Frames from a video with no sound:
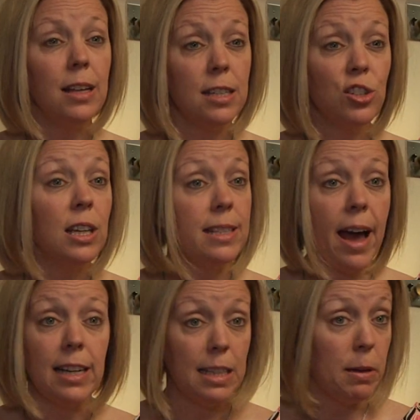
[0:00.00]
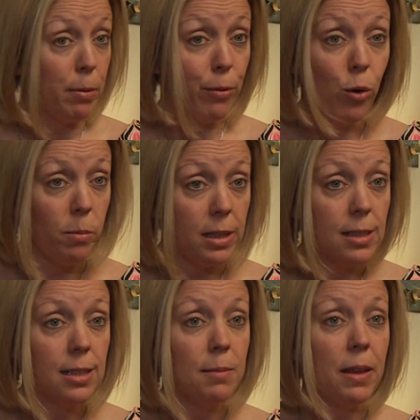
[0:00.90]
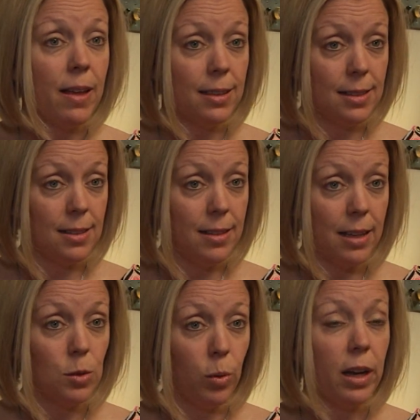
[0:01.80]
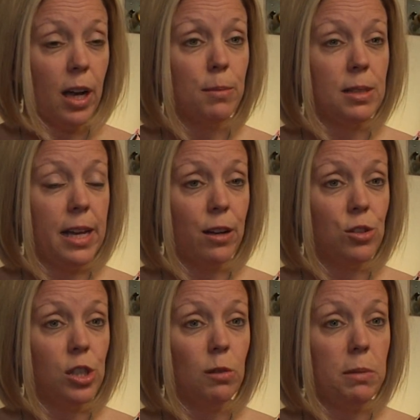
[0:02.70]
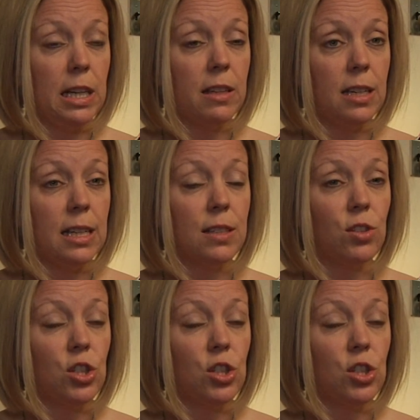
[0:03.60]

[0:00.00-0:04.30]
Essentially, it's academic performance. I mean, that's that's what it comes down to, meeting the needs of